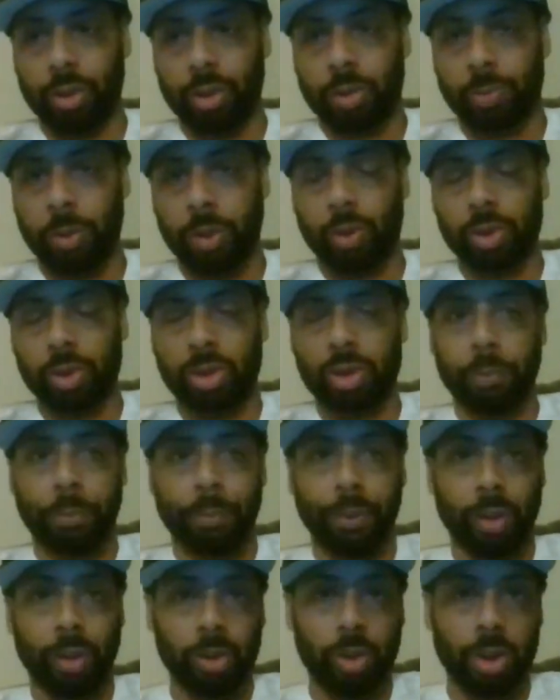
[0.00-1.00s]
Spiros'
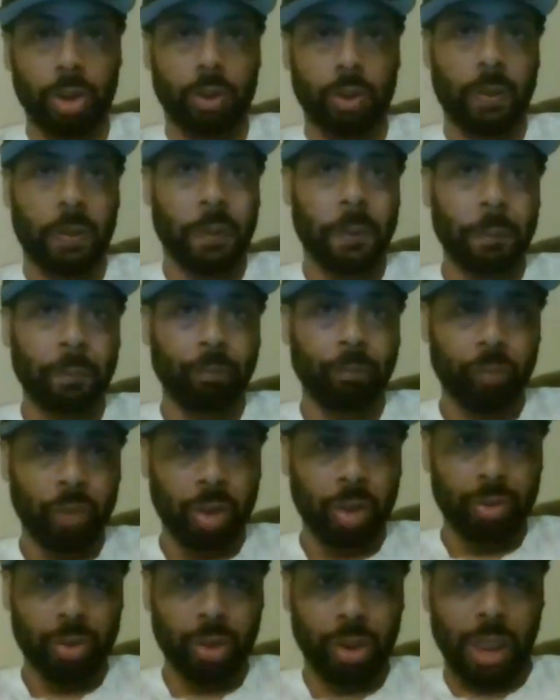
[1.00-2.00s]
ability
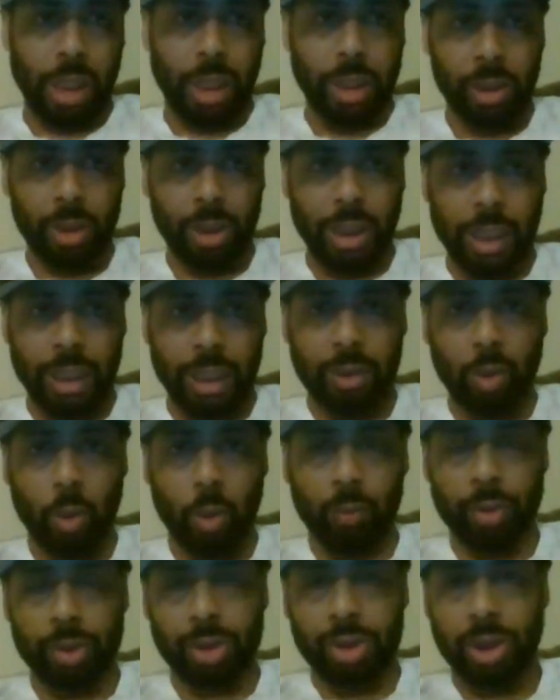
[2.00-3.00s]
to kind of like
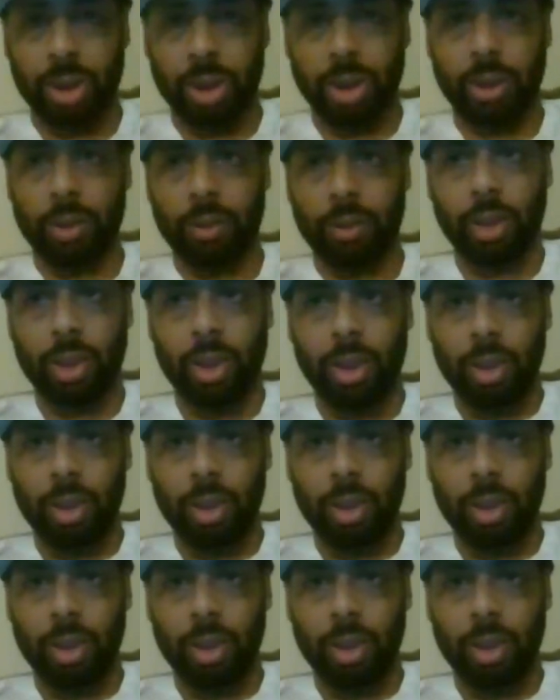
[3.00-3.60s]
oversee